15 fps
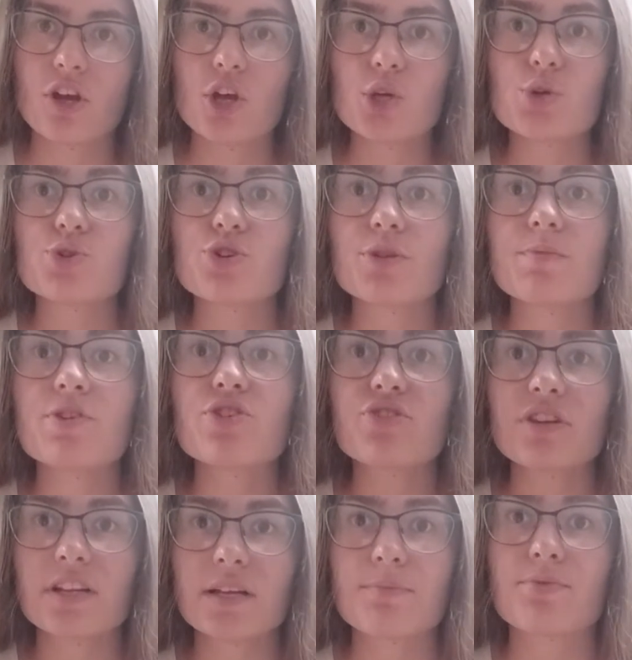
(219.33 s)
You should be
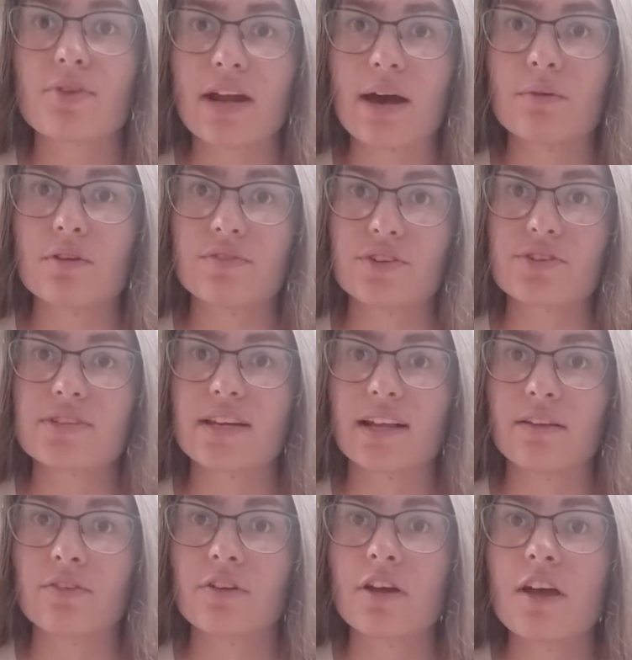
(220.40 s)
really proud of
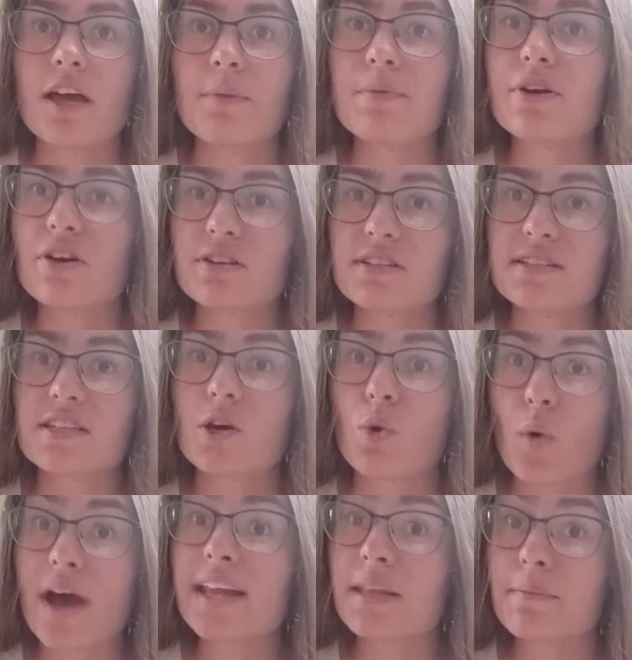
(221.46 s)
yourself, because it's
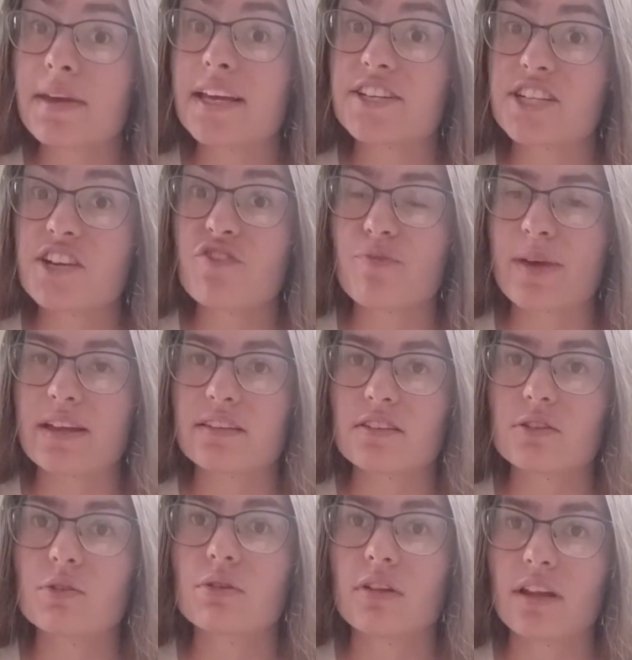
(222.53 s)
quite a big achievement
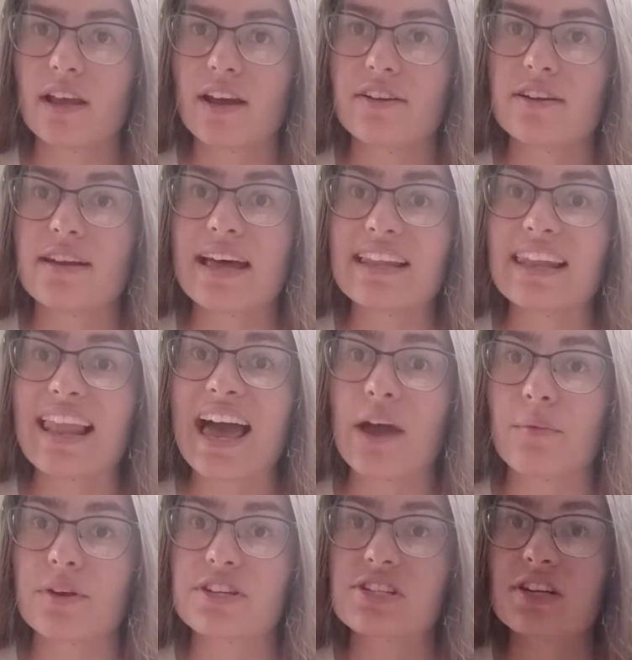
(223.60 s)
to learn another
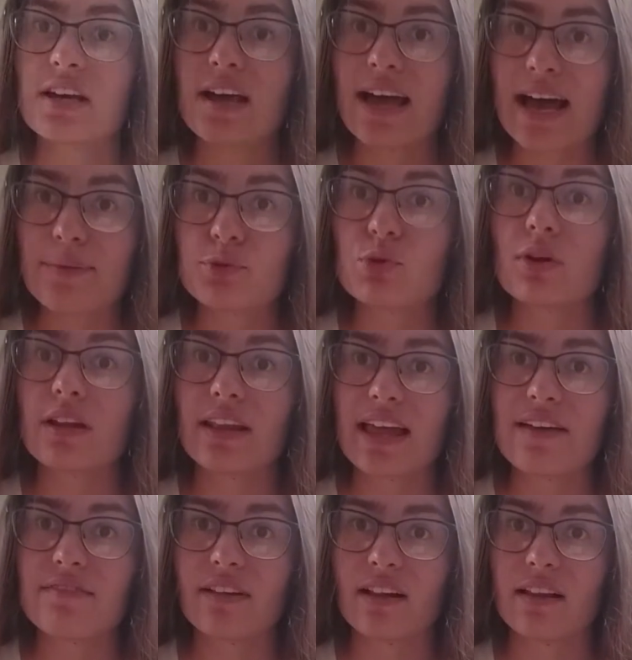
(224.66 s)
language up to a
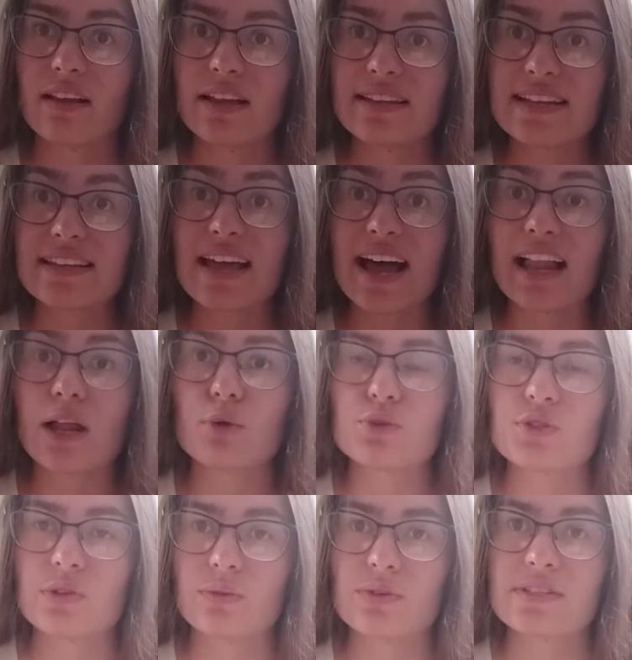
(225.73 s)
level that allows
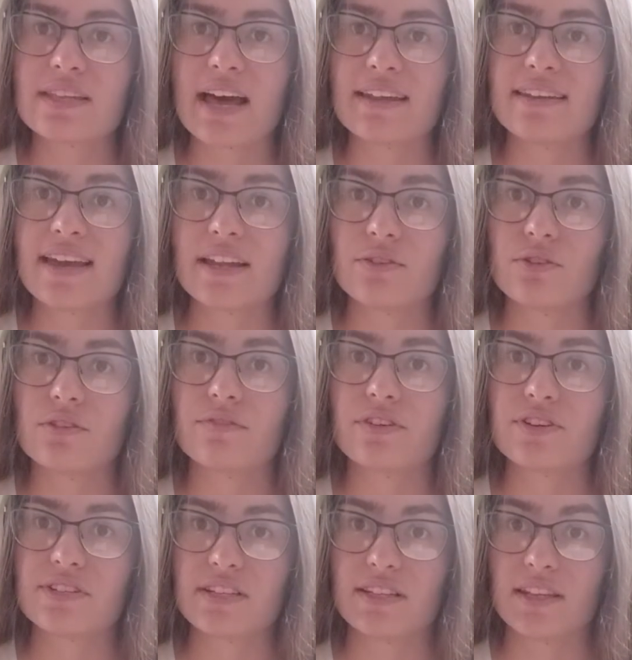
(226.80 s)
you to study at
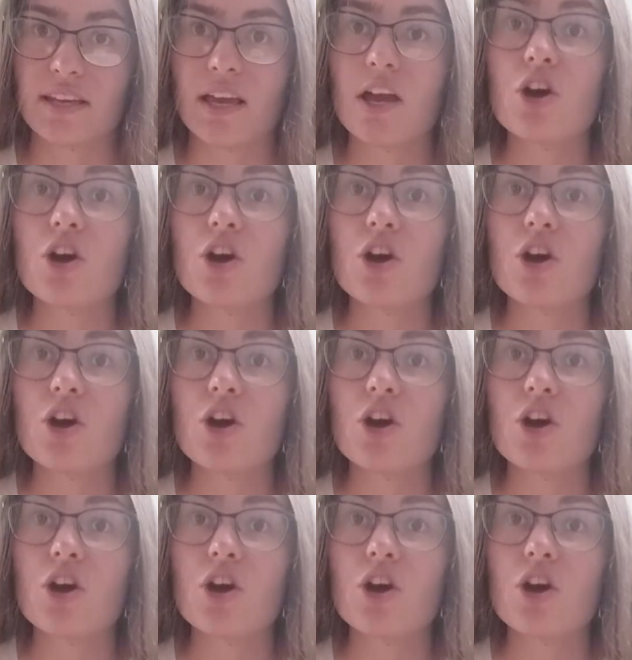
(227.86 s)
university.